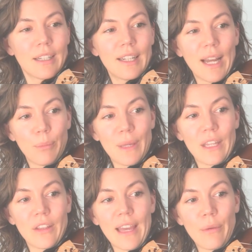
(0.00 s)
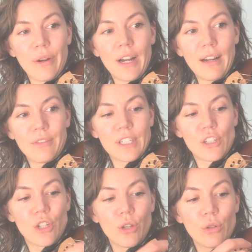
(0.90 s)
Now peel that one off to
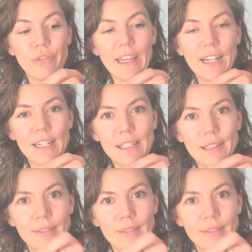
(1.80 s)
2 fingers.